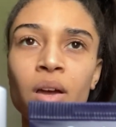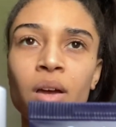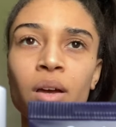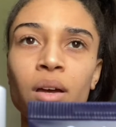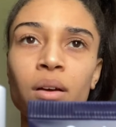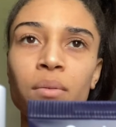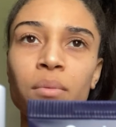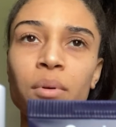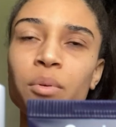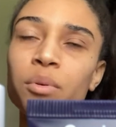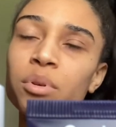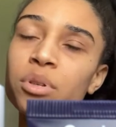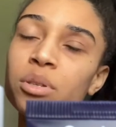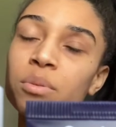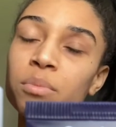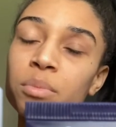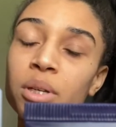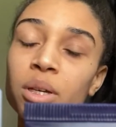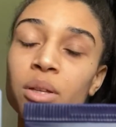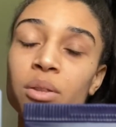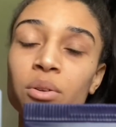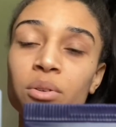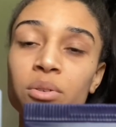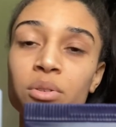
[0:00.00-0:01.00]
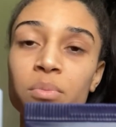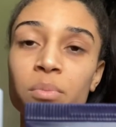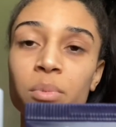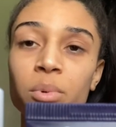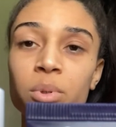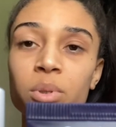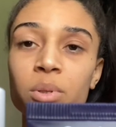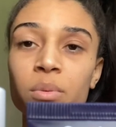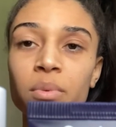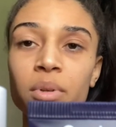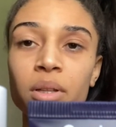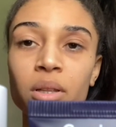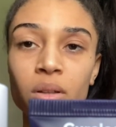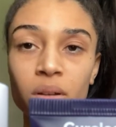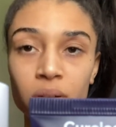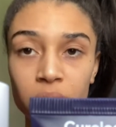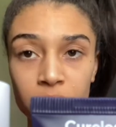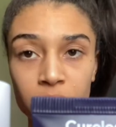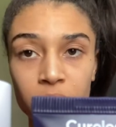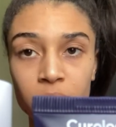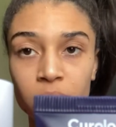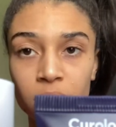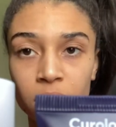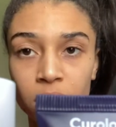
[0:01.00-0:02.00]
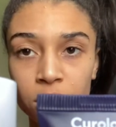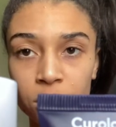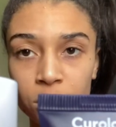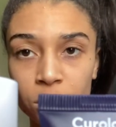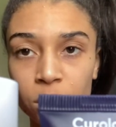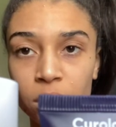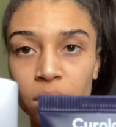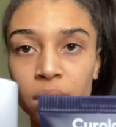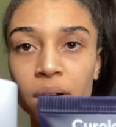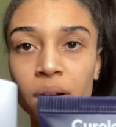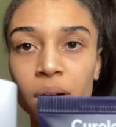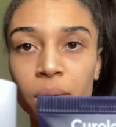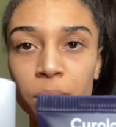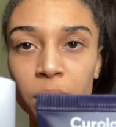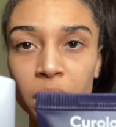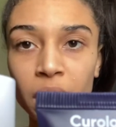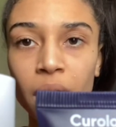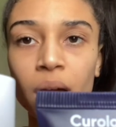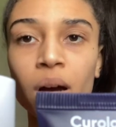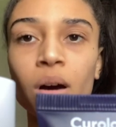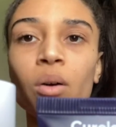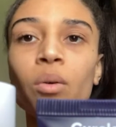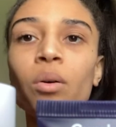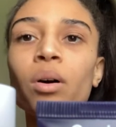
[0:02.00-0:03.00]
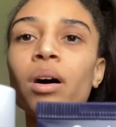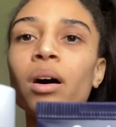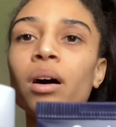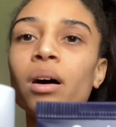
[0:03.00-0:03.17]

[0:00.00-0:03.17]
My wisdom teeth are supposed to be, long story short, coming out